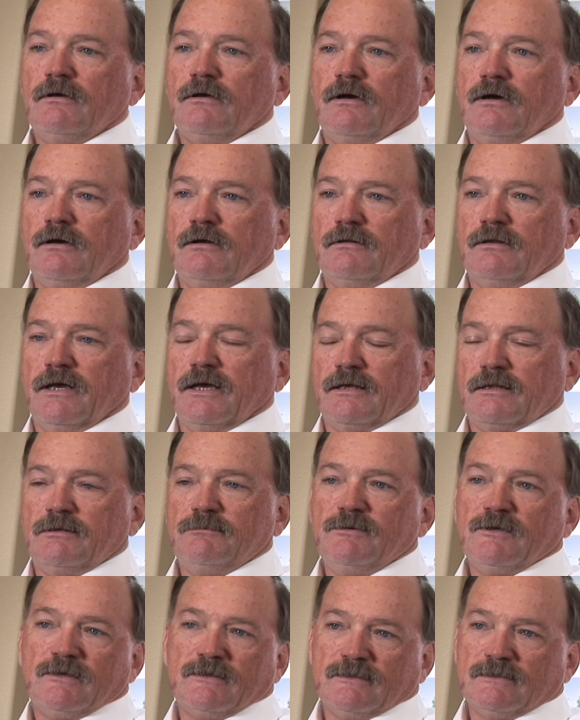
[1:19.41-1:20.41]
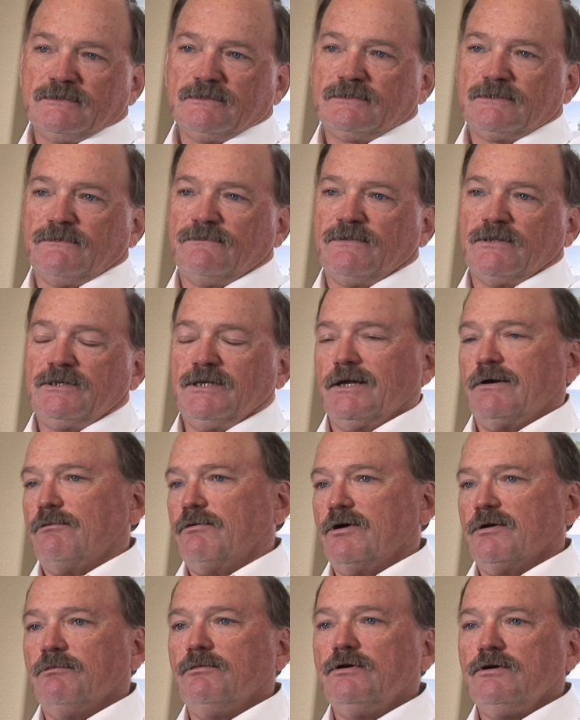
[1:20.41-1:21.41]
likely, because if the tenant
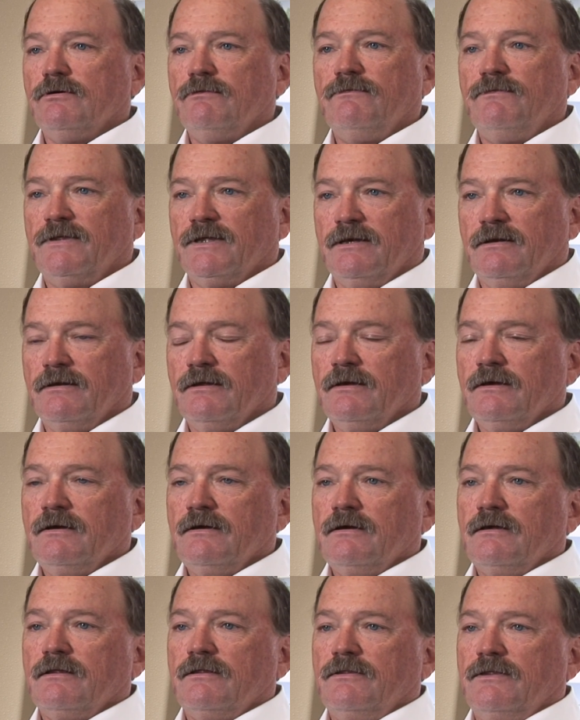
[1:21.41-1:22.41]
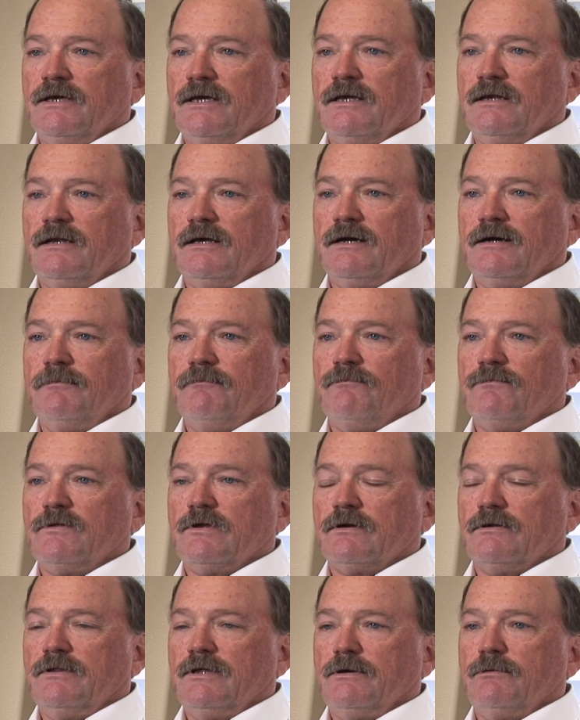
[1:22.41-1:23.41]
were to move, then
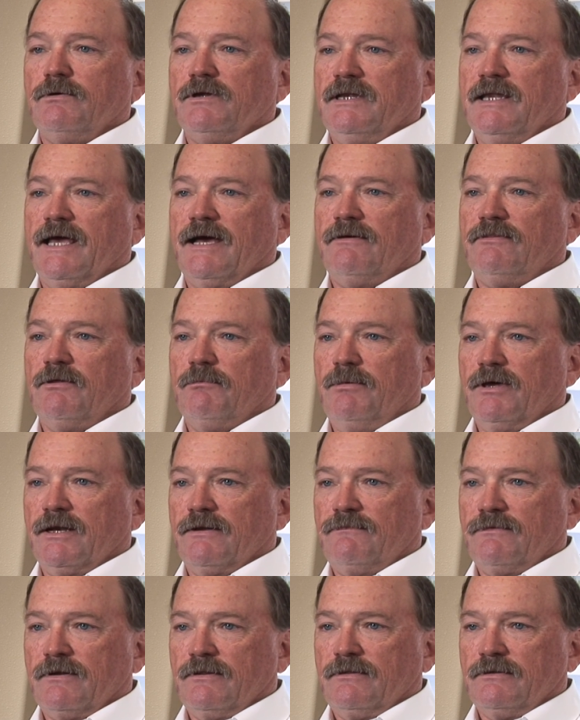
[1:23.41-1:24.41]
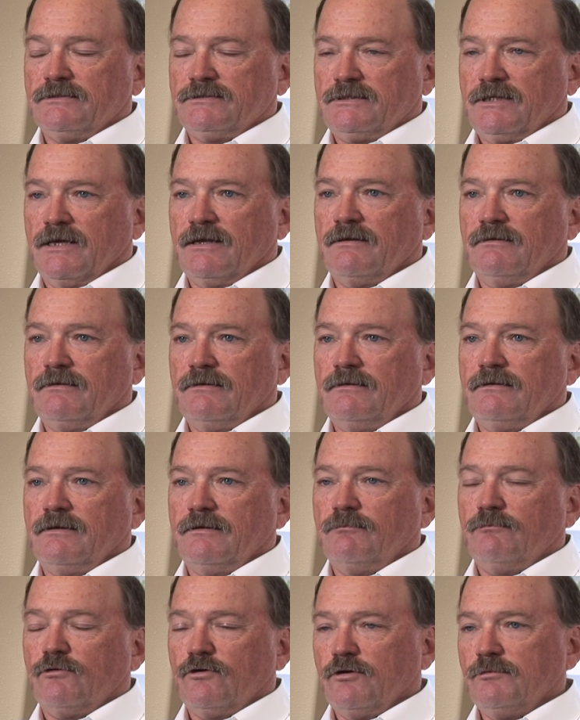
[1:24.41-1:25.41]
they wouldn't have the benefit of those tenant
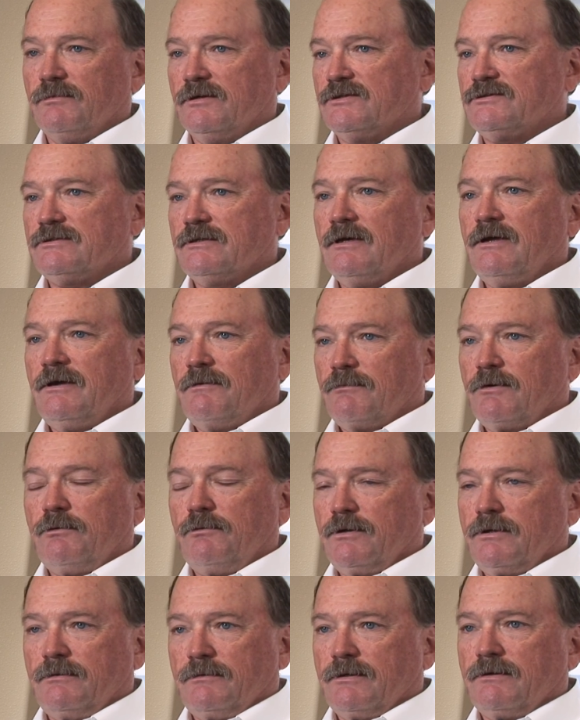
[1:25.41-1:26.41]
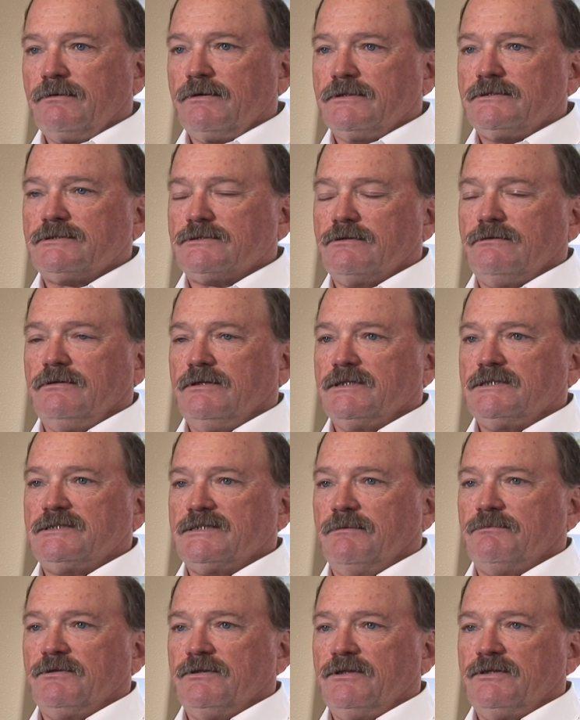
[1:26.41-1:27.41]
improvements. But it's certainly
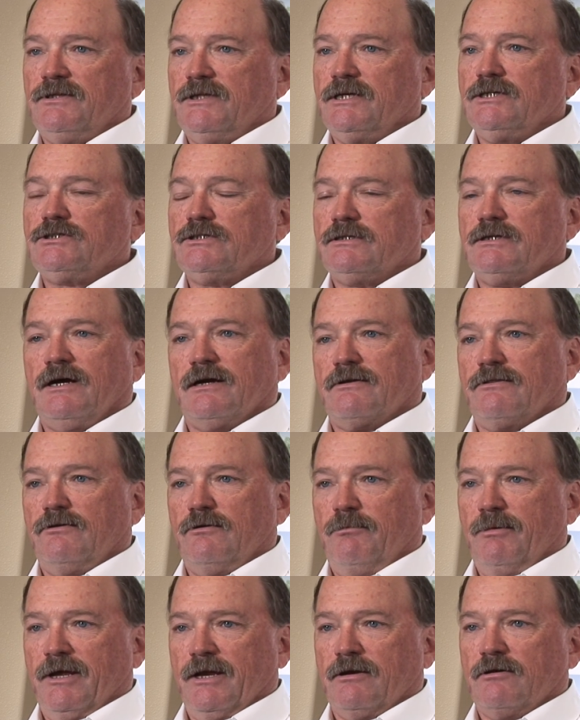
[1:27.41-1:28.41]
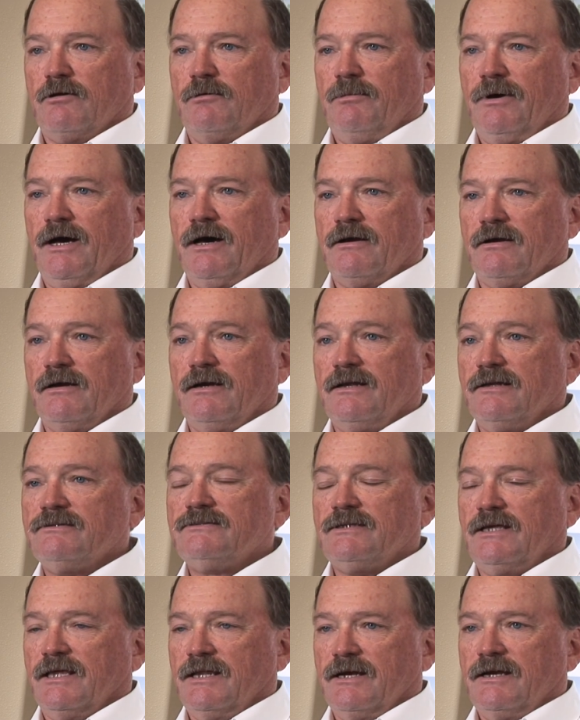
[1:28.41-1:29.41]
something that they should talk to their banker about, and
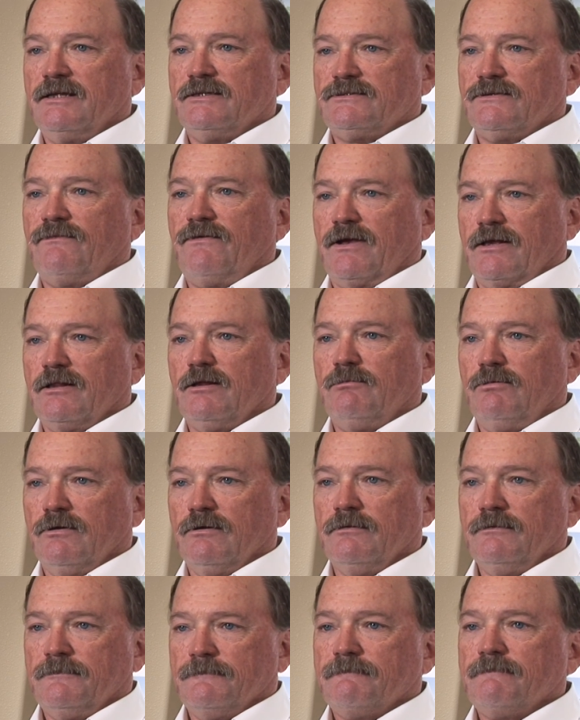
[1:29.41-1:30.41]
it is available.